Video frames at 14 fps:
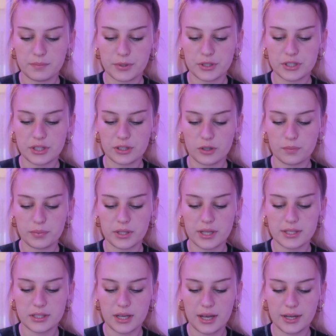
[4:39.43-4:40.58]
push the little
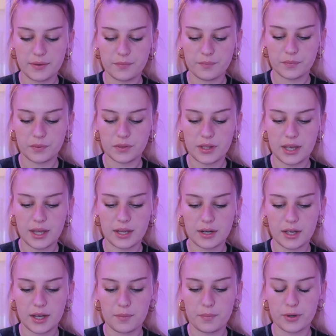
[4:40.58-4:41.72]
plus sign, then I